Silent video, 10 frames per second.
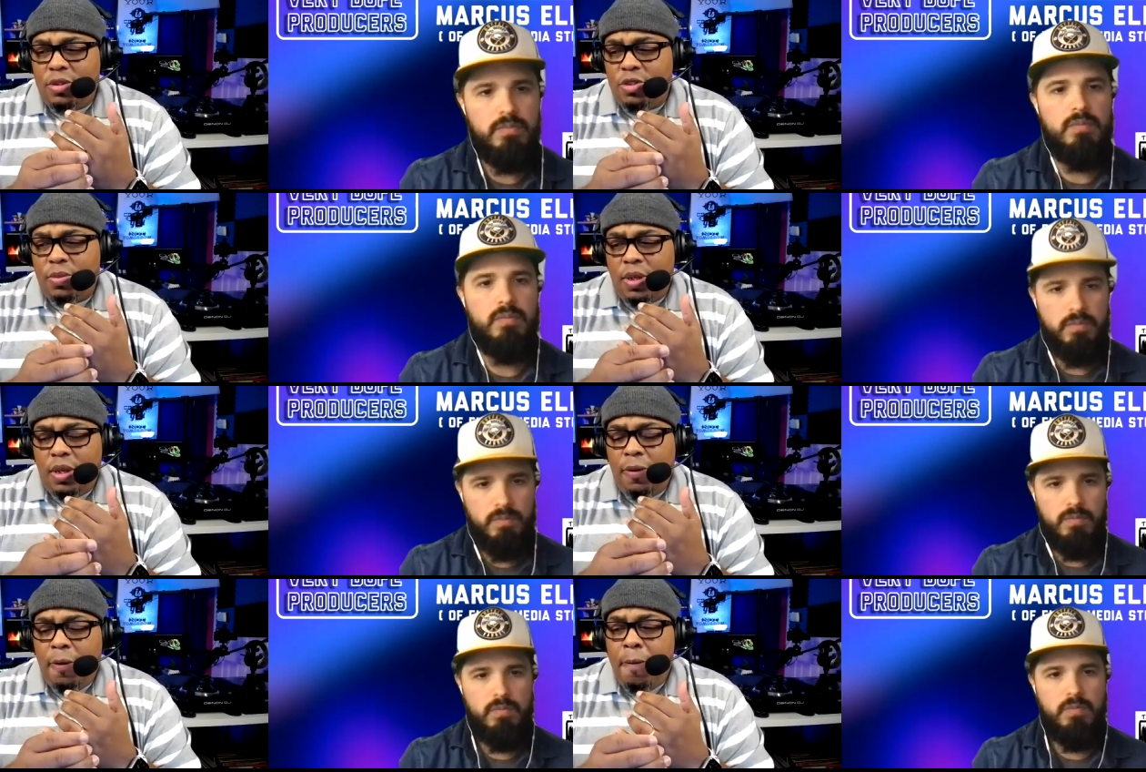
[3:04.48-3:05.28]

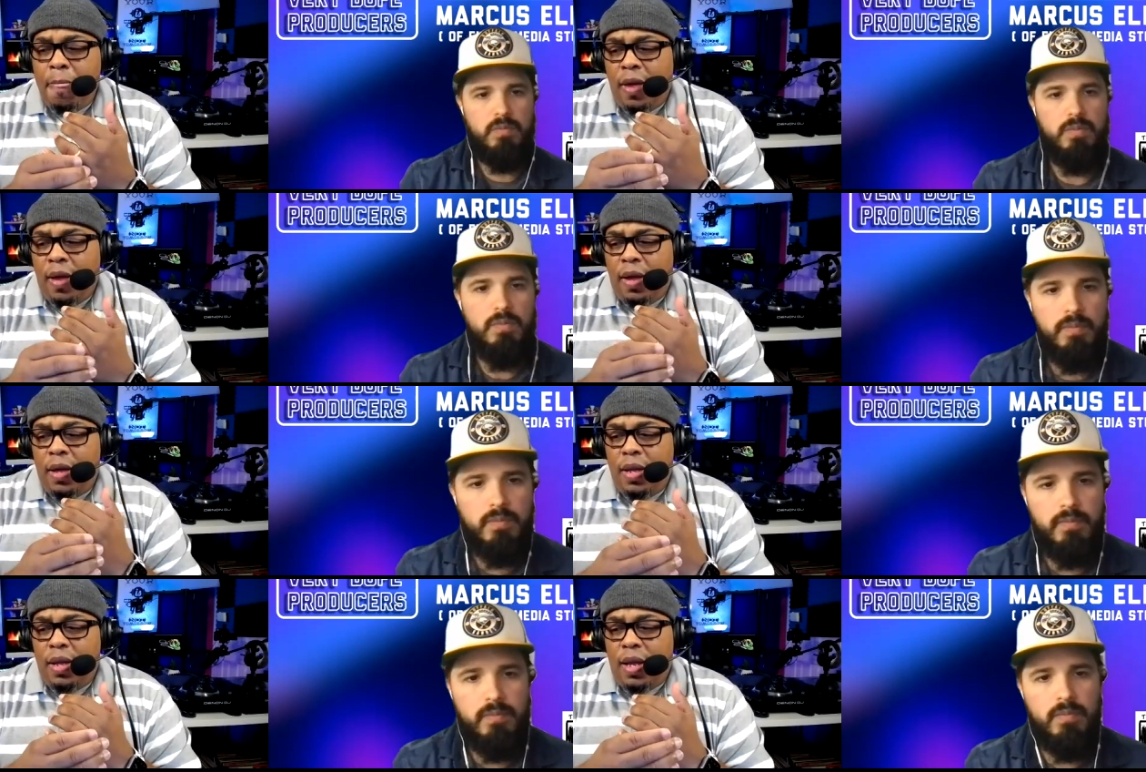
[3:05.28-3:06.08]
Speaker 1: 20, uh,
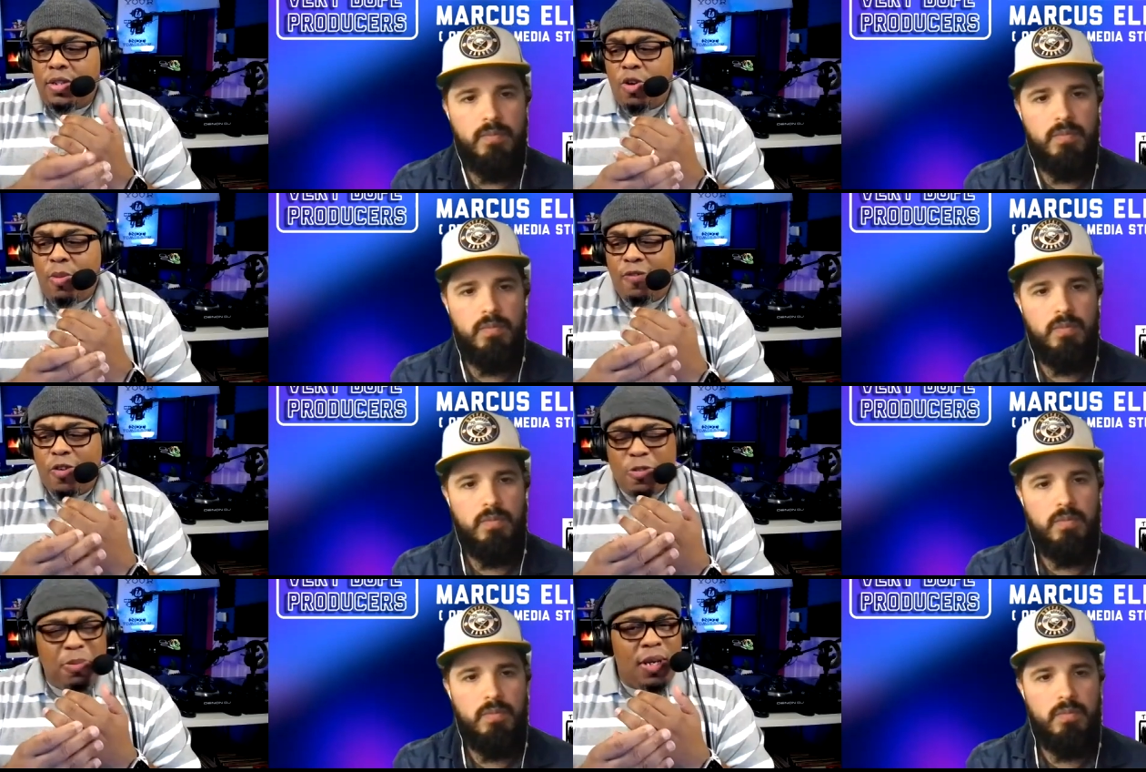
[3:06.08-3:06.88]
and I sold my
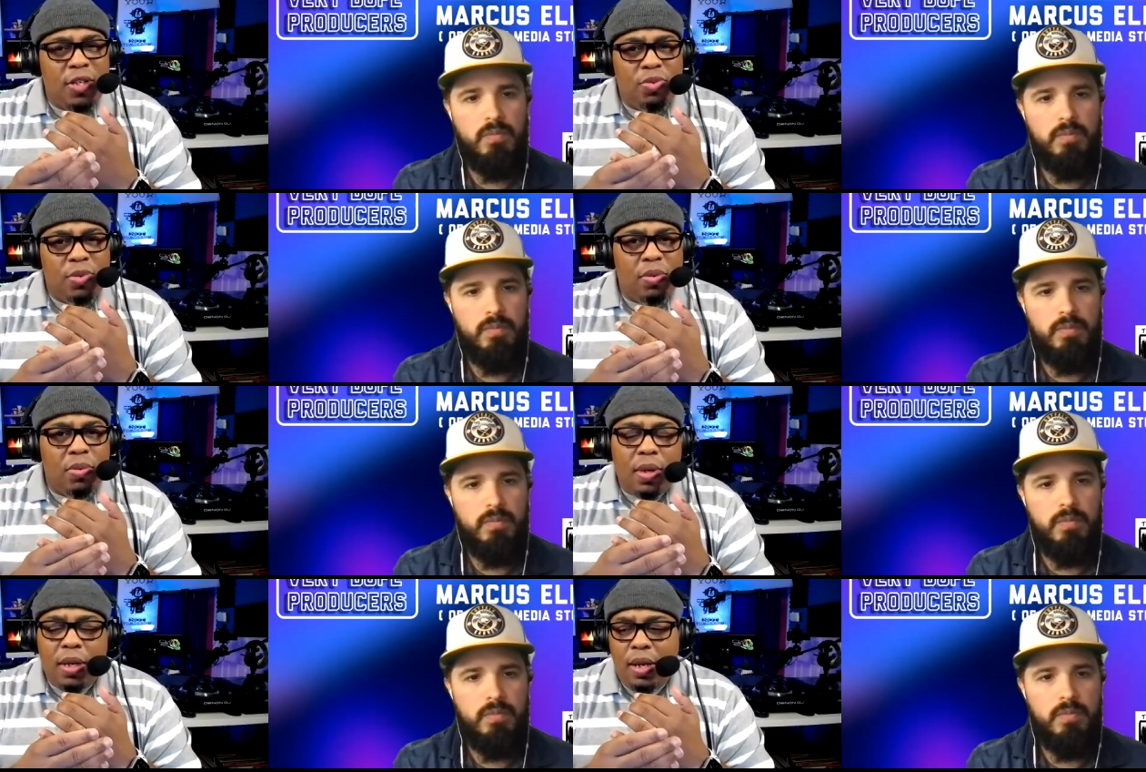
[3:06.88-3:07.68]
first beat at
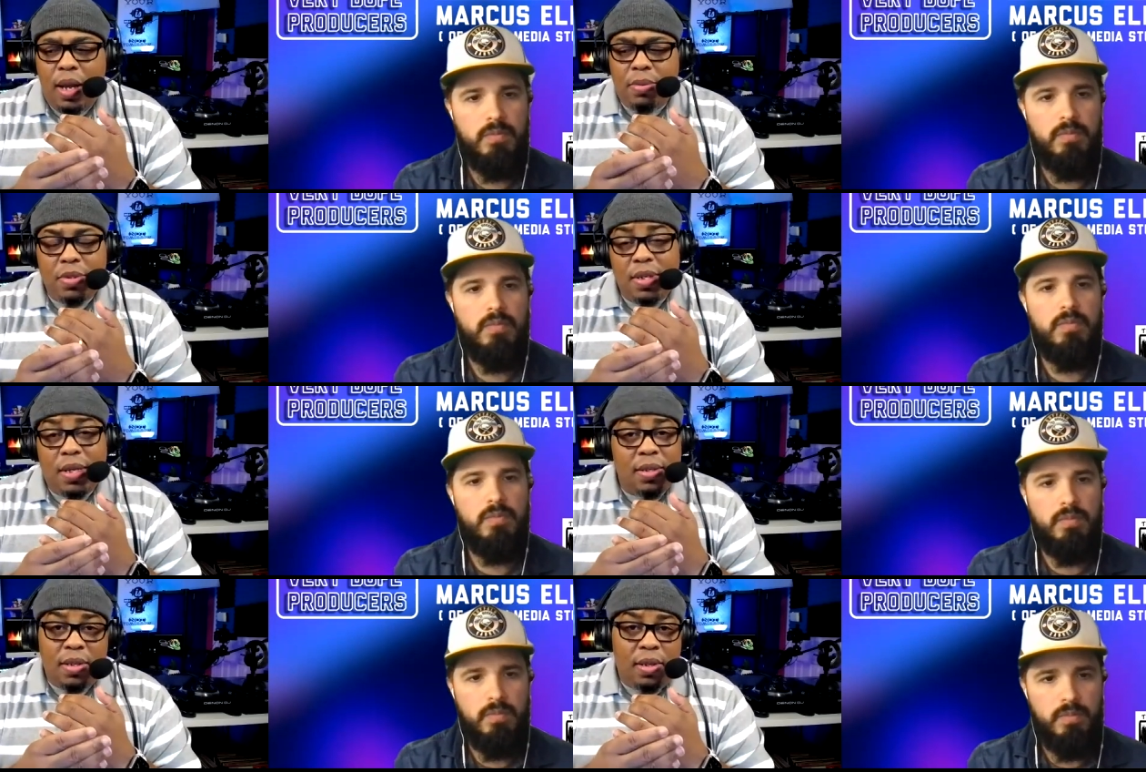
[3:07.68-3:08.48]
21, and I was
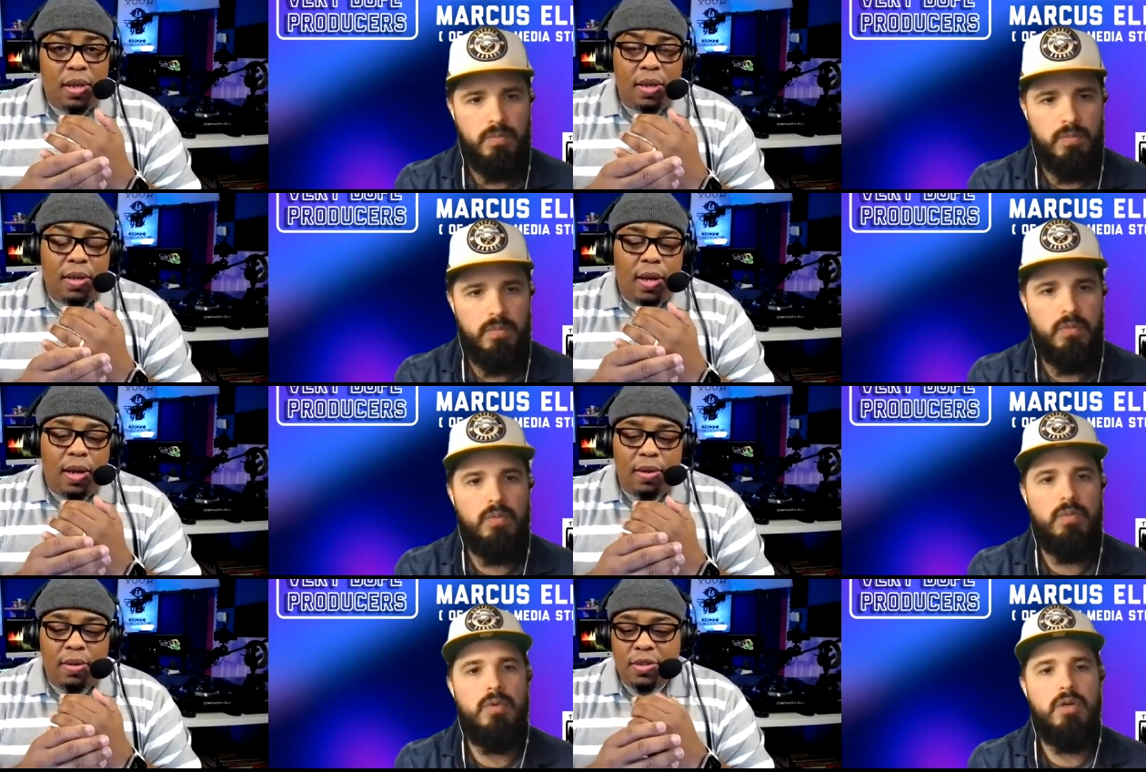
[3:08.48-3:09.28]
addicted. Uh,
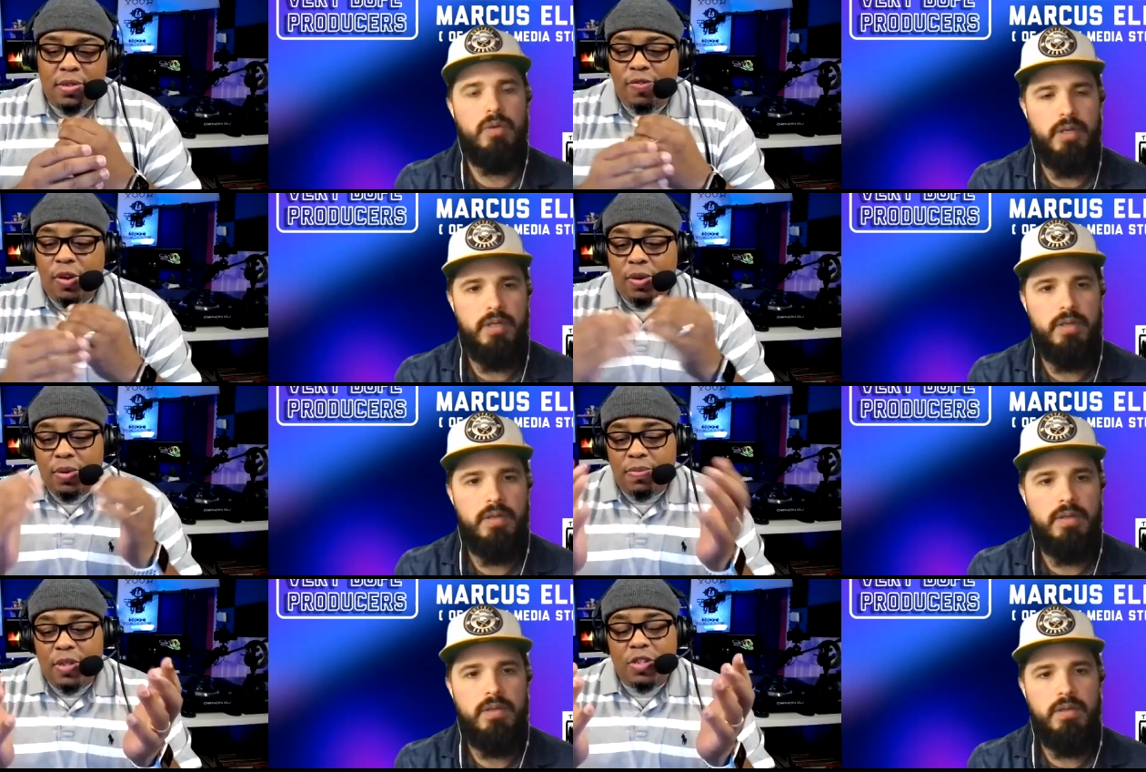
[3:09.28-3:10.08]
I just okay. figured
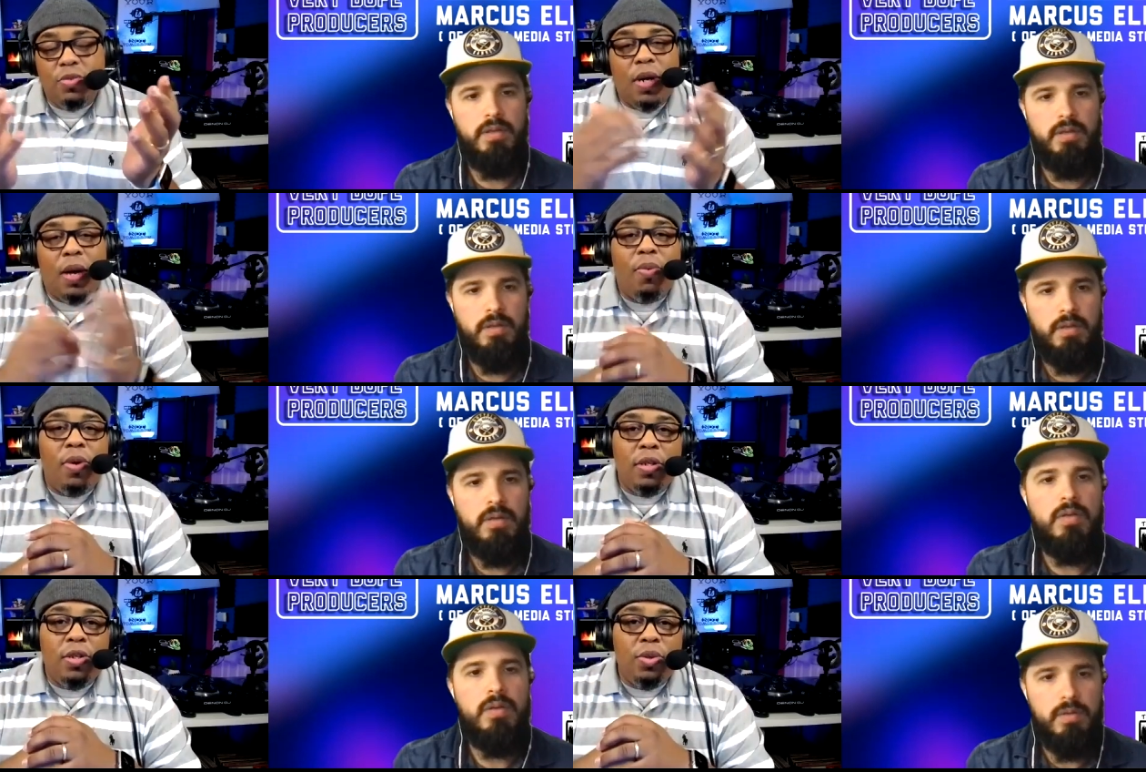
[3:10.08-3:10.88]
this is what I
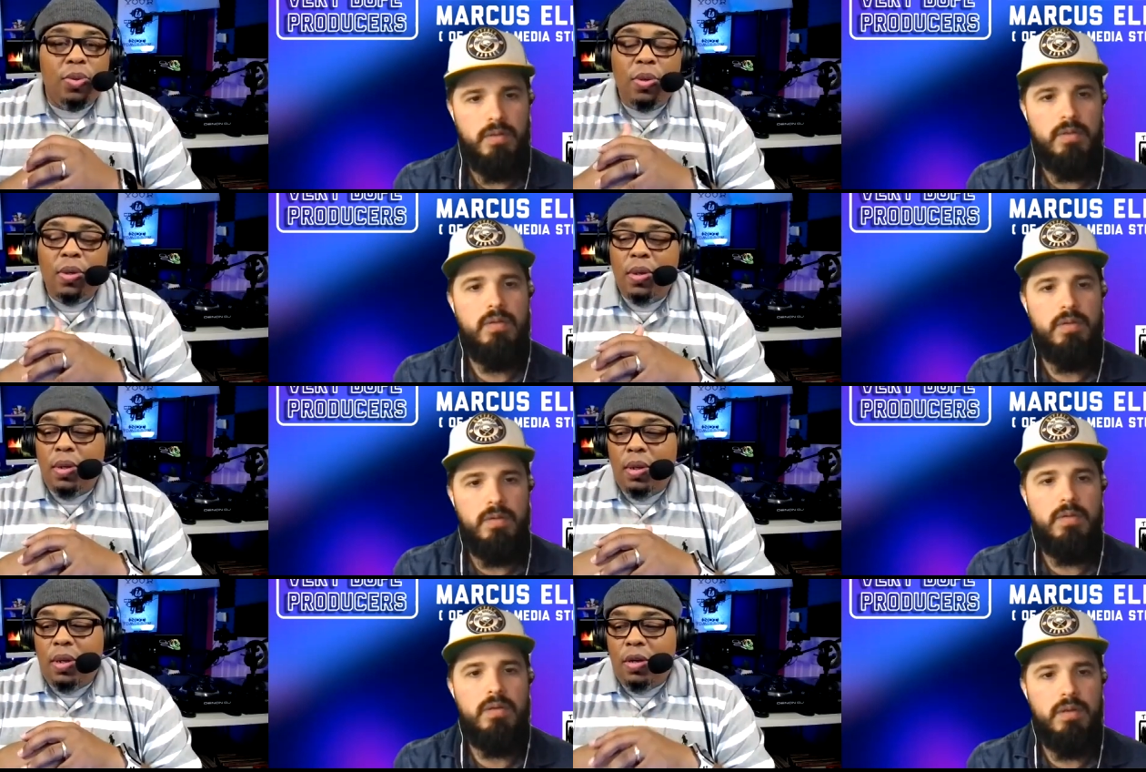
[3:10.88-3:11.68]
wanted to do
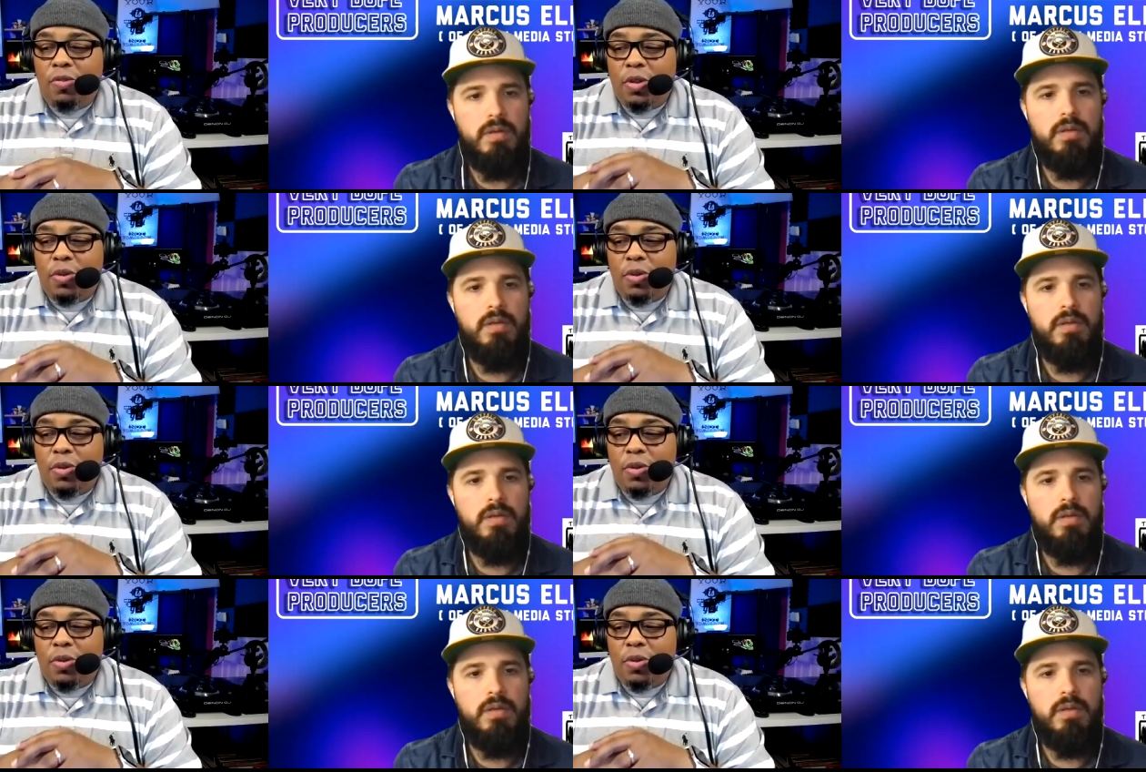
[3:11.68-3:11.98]
uh, for the